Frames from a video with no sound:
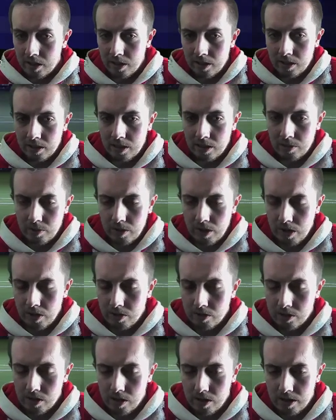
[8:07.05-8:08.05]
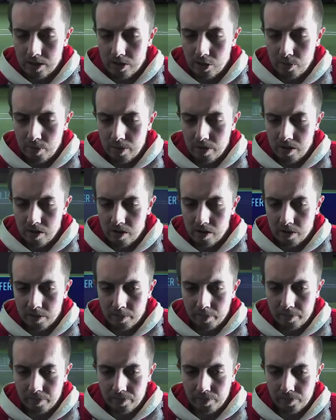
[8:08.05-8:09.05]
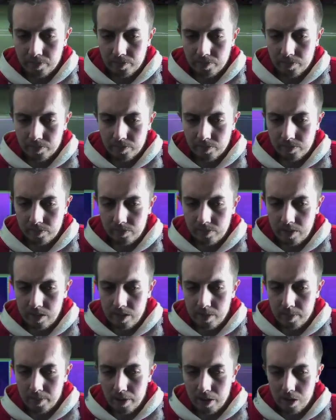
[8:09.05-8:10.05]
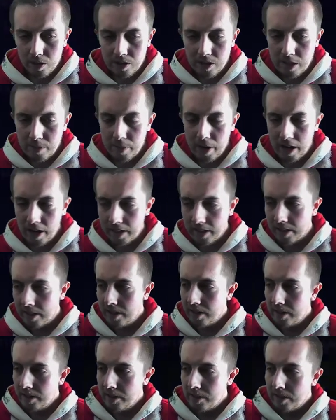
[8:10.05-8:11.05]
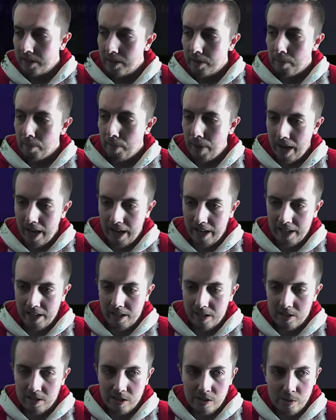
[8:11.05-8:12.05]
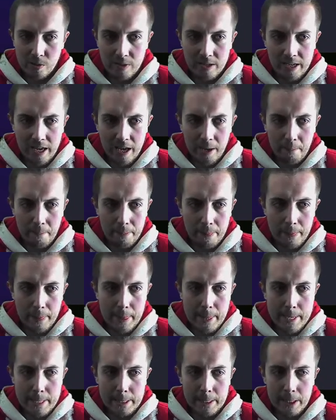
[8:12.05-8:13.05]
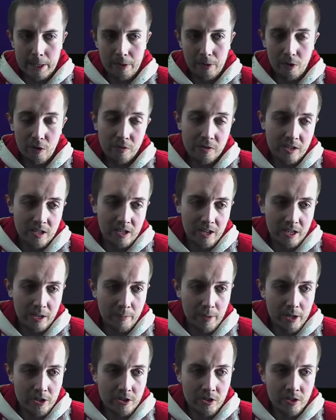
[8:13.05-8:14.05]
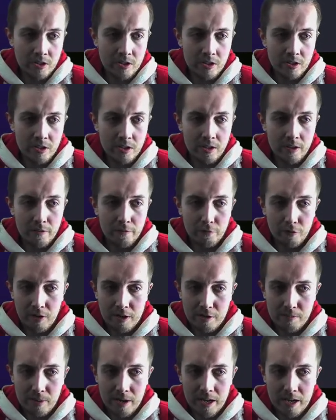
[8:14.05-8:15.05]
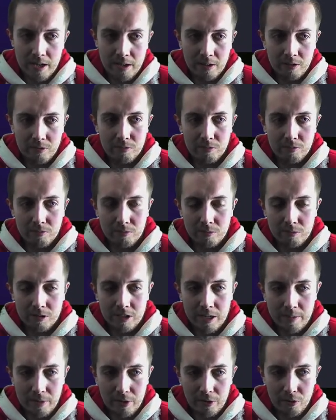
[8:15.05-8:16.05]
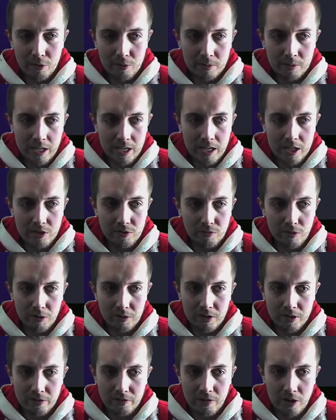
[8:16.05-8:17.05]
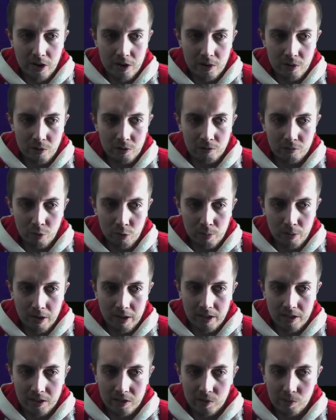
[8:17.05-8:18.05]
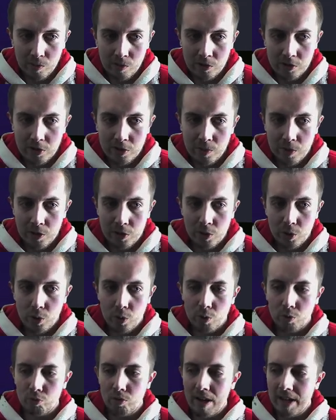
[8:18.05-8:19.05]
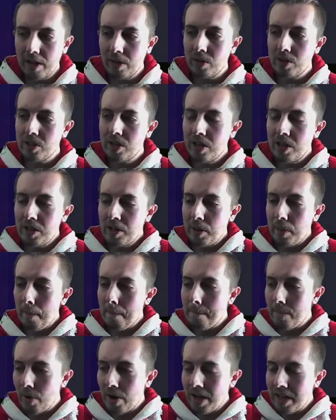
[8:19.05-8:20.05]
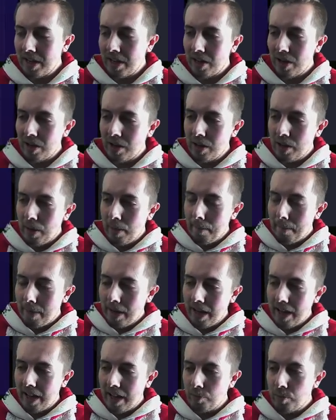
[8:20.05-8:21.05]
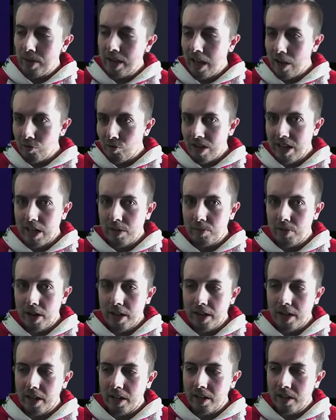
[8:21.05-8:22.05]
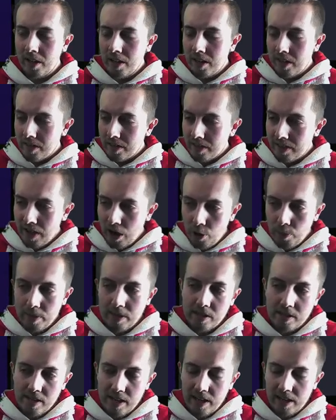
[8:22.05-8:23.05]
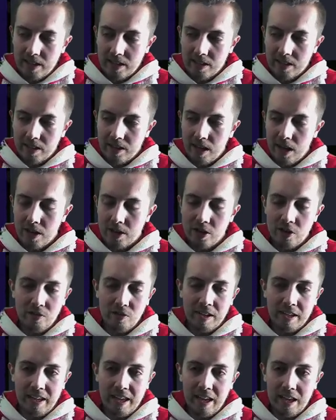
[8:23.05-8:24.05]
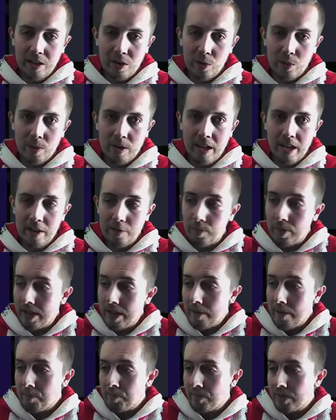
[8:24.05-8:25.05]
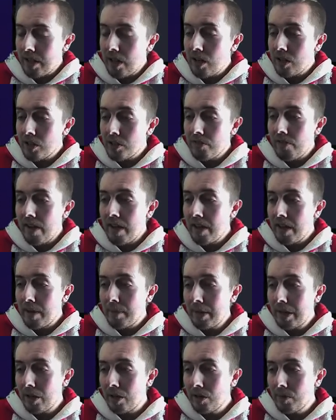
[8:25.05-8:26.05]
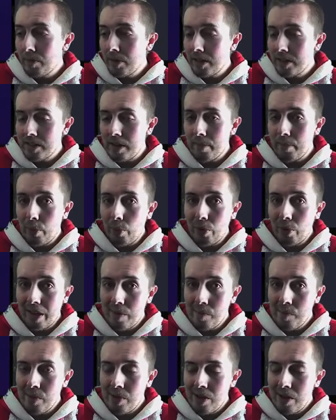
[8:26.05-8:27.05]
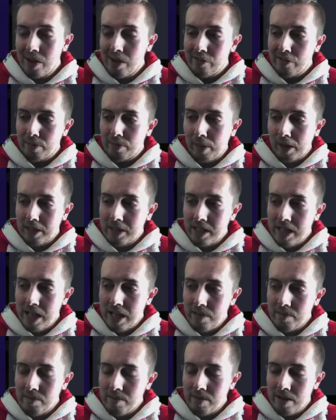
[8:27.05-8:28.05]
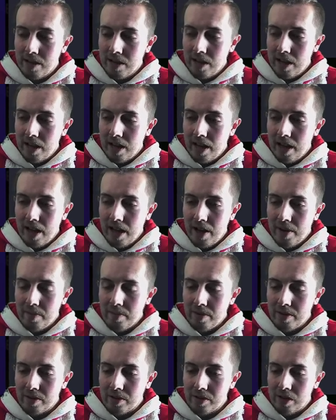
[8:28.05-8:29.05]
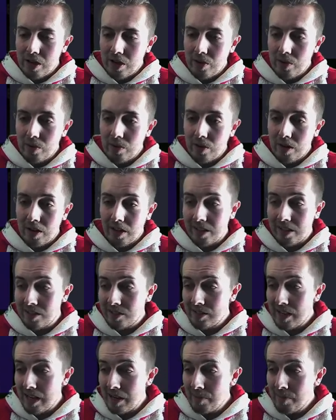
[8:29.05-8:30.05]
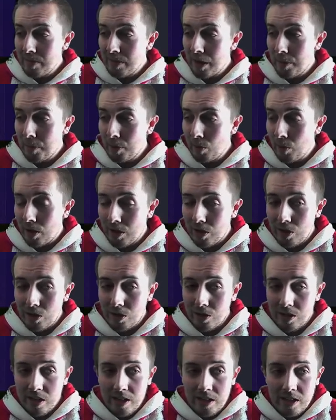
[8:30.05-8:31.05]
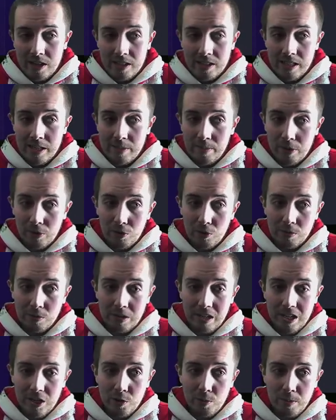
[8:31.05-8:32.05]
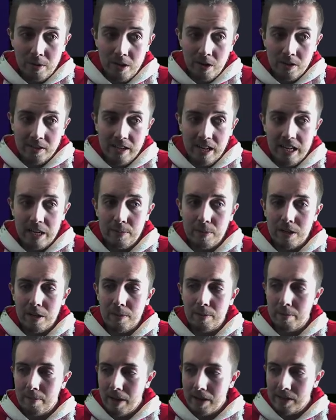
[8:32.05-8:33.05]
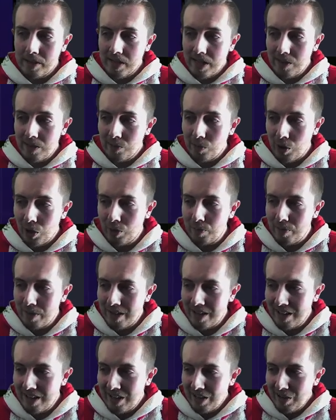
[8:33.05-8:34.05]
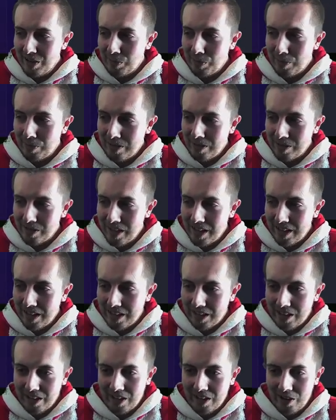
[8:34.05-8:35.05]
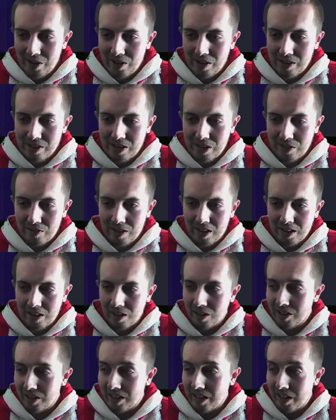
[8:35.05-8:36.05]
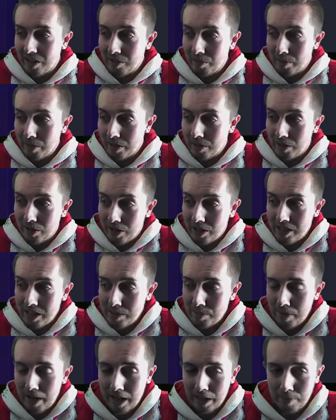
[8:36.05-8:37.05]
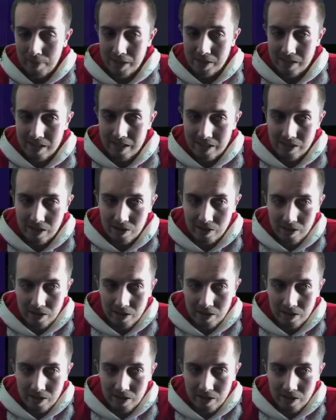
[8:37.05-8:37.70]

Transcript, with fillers: there we go. So let's open our party bag pack, see what we get. So obviously, like I mentioned, freeze player, team of the group stage, road to the final, rule breakers, wants to watch, or record breaker player. If we get a record breaker, that'll be sick. I don't really care who we get. If we get Carlos Vela, that'd be good because I bought him for my team. So I could sell him. That'd be quite good. Team of the group stage would be nice. Anybody but Messi would be sick. I know that's kind of like, oh, you know, but I did pack Messi, so